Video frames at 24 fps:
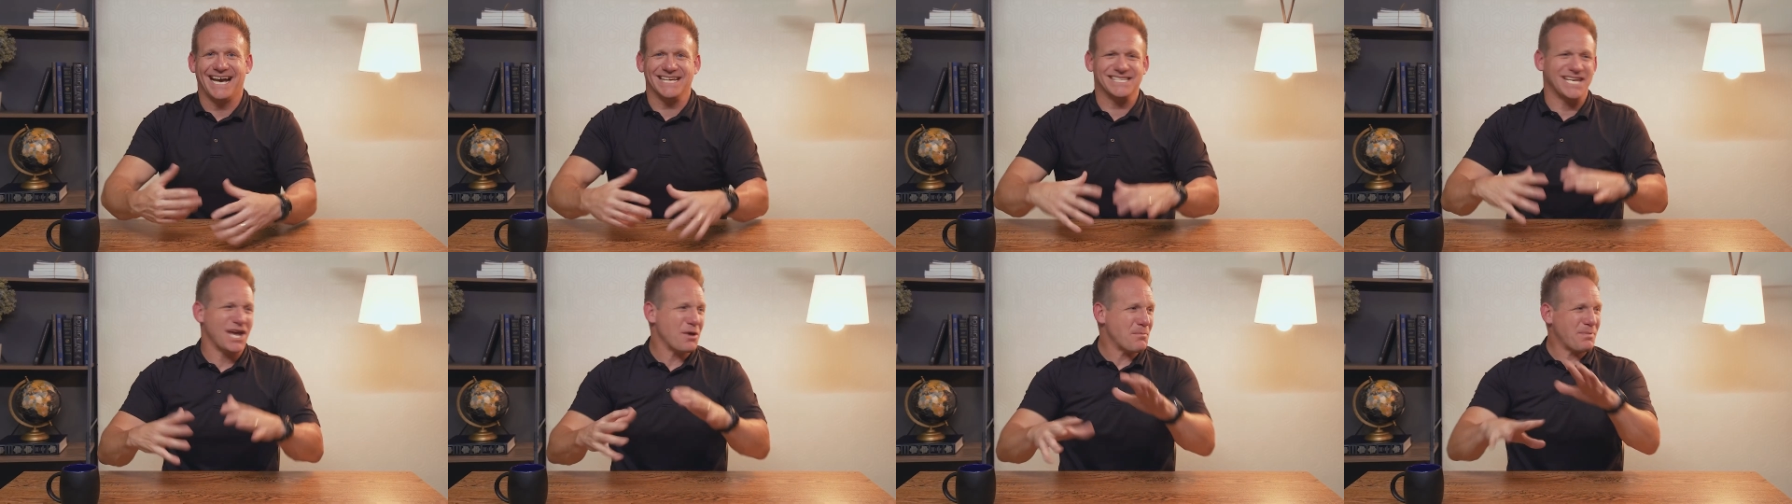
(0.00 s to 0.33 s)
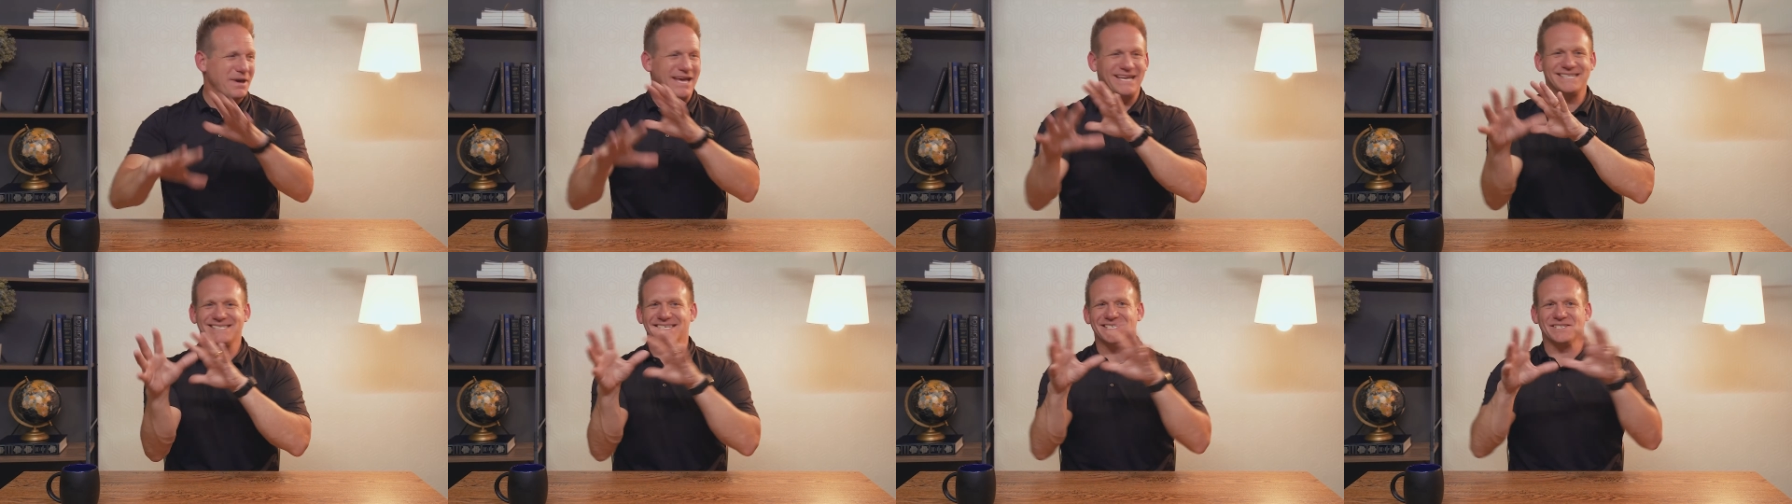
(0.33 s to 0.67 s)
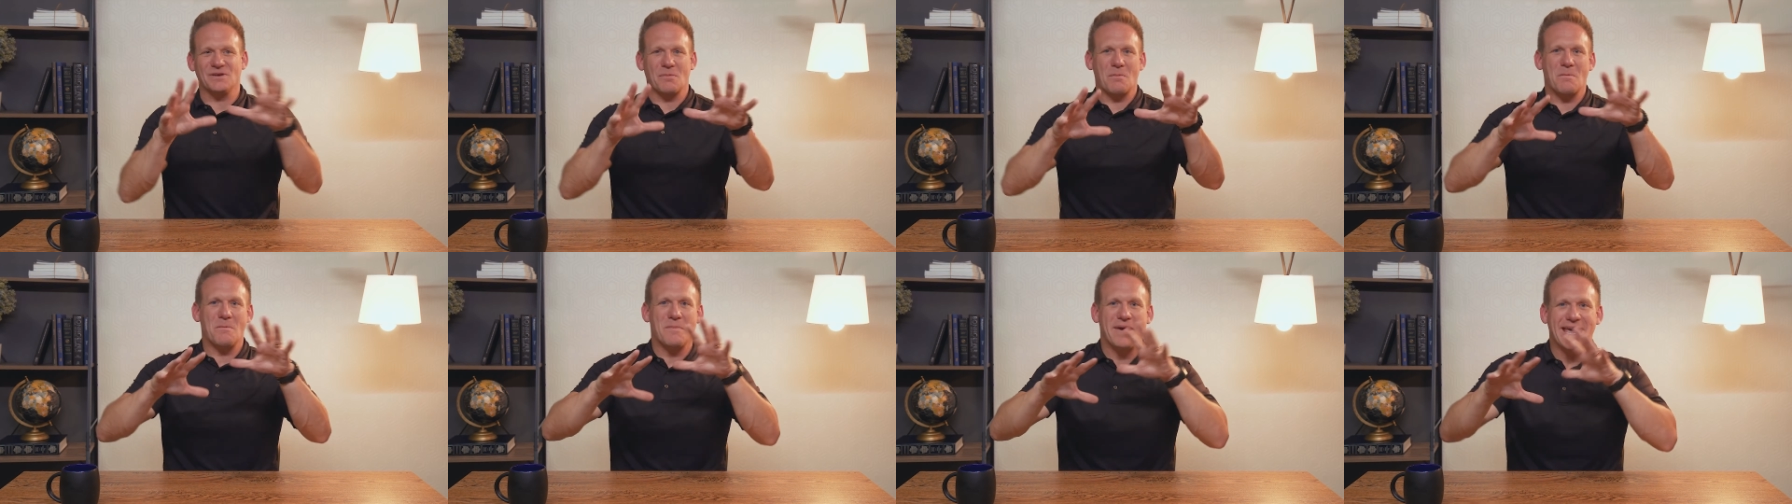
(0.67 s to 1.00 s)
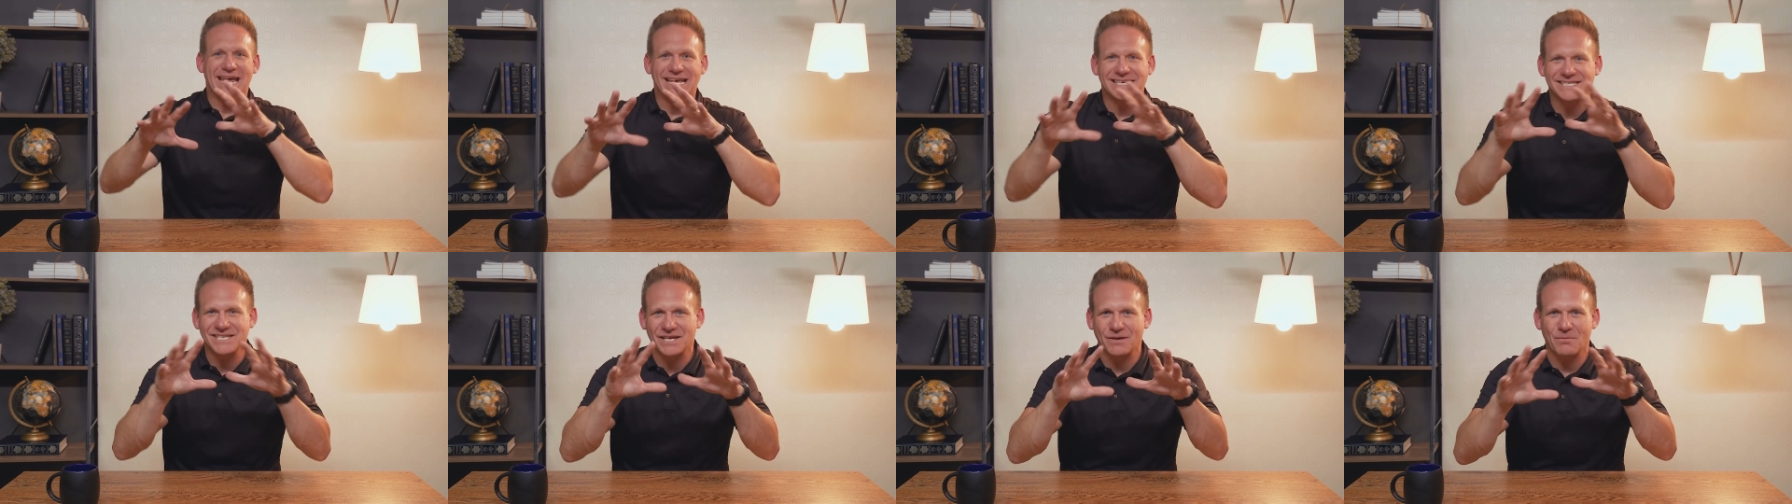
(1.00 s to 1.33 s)
Isaiah paints this
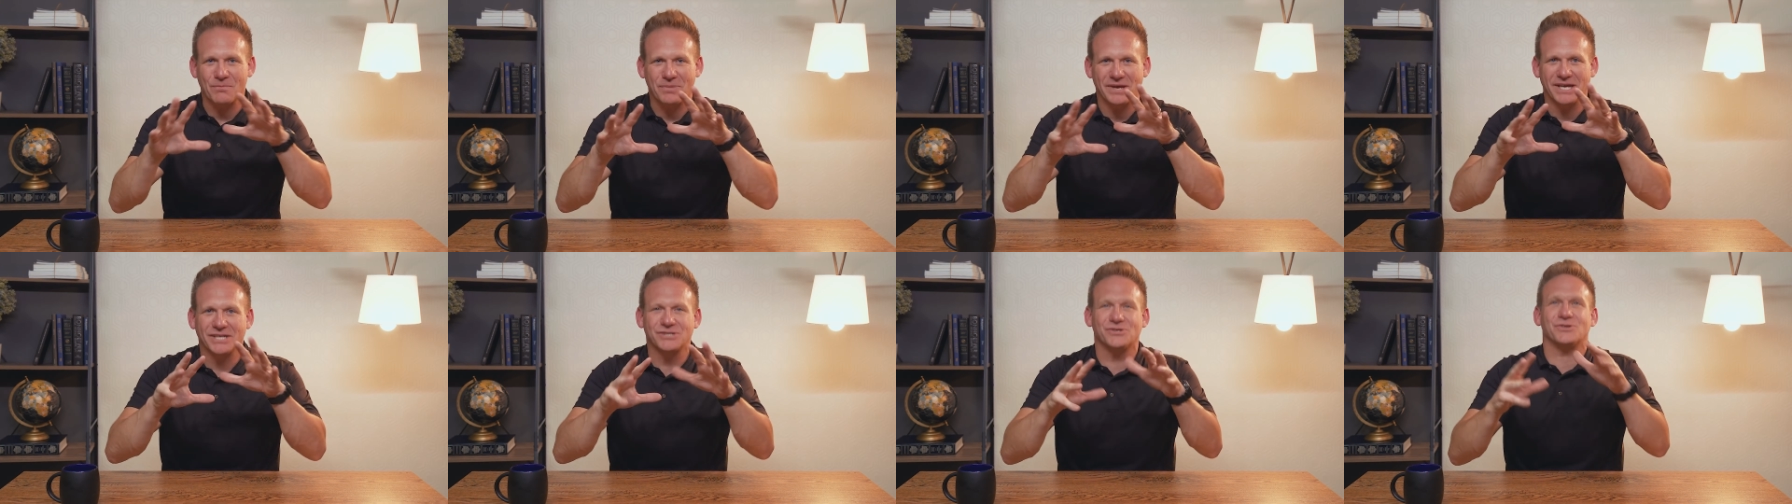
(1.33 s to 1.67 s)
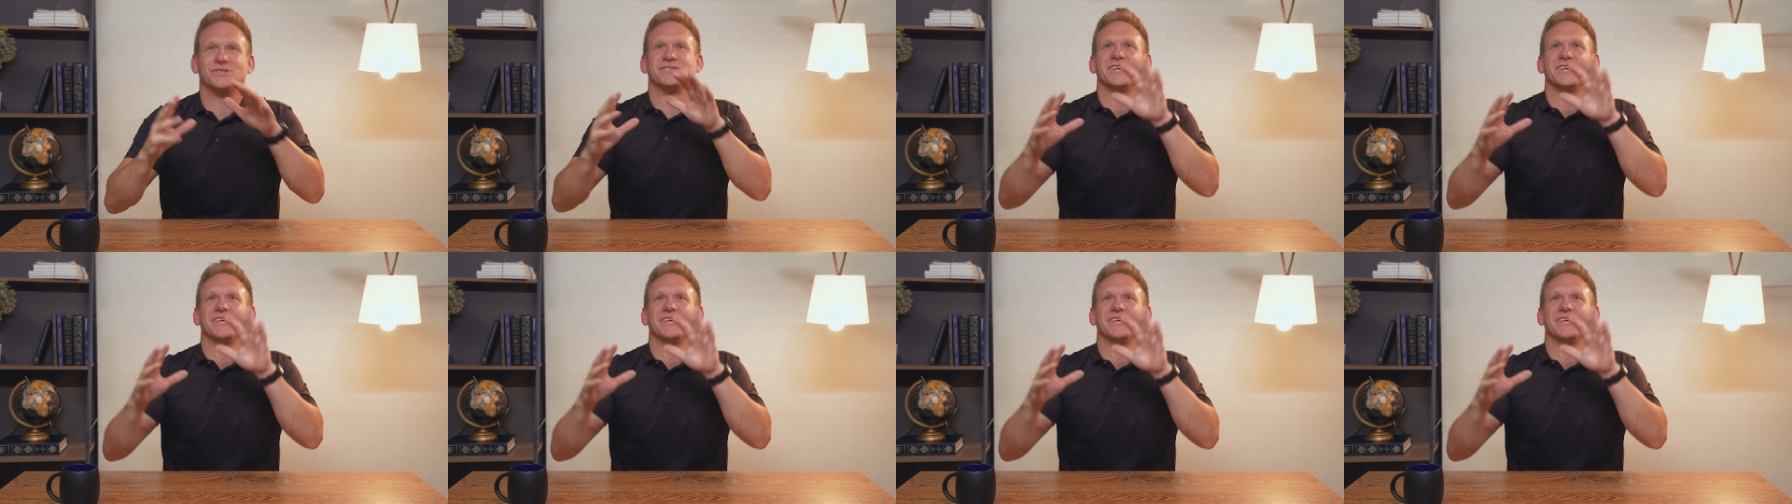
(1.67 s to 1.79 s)
amazing picture.